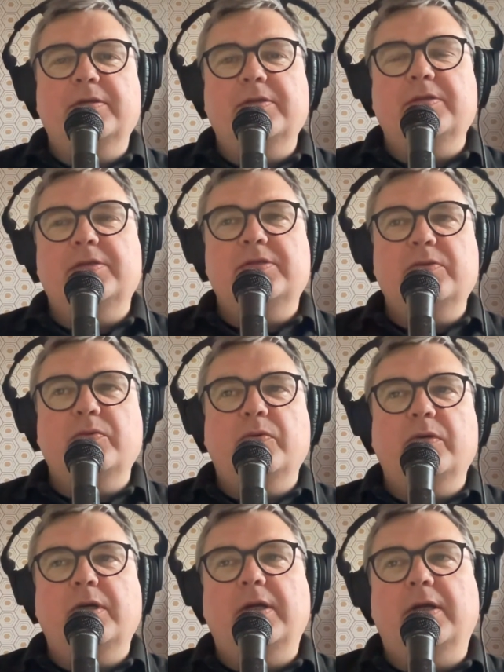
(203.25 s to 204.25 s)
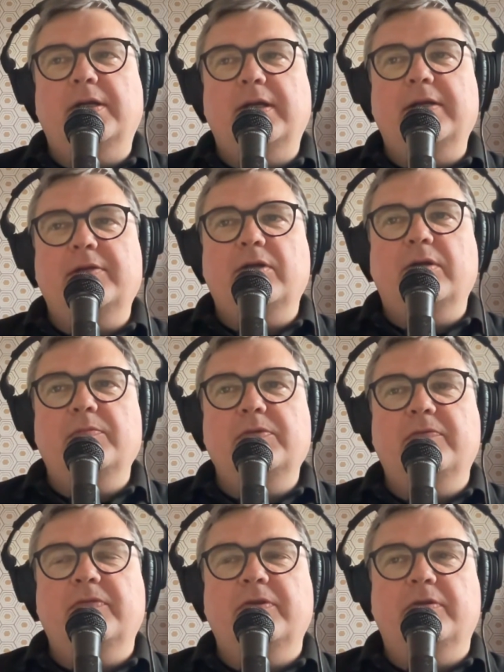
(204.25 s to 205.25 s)
So, in terms
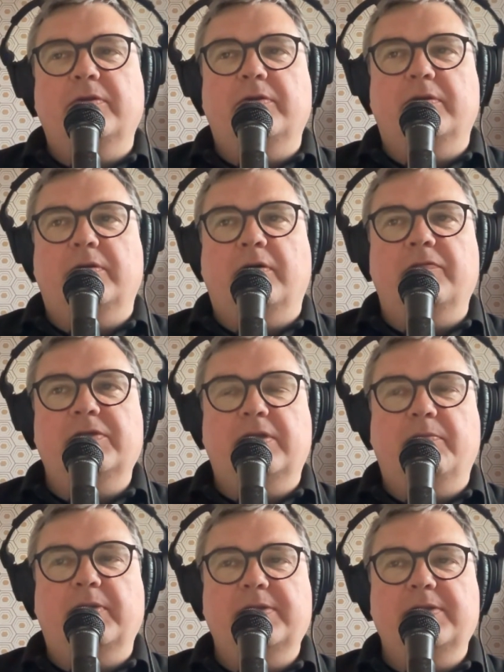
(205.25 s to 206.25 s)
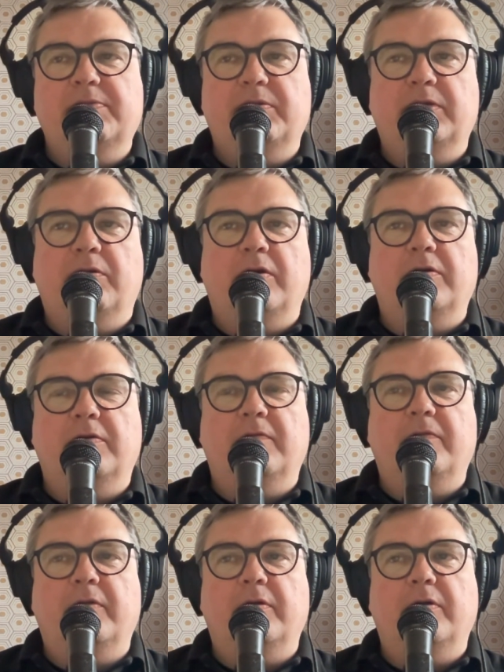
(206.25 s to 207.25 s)
of the obviously the business has been around
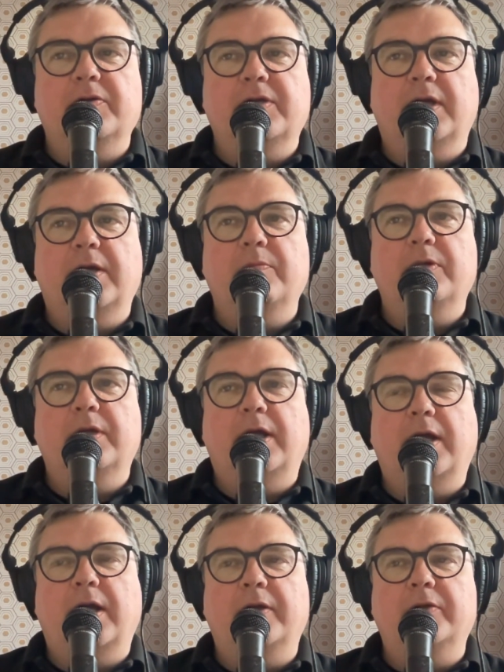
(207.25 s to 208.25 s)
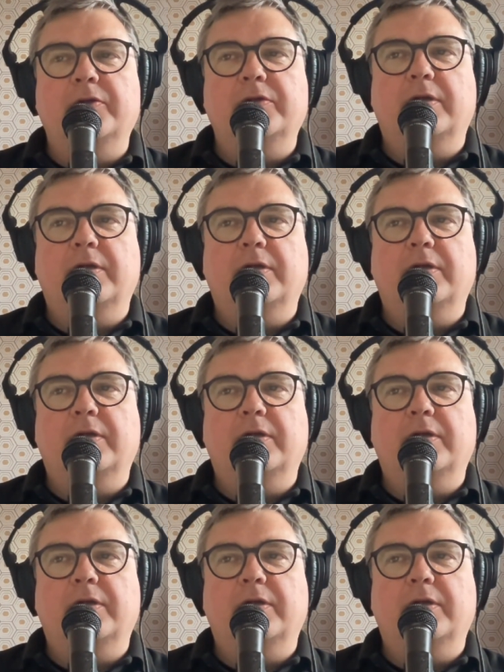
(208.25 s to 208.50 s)
for a long time and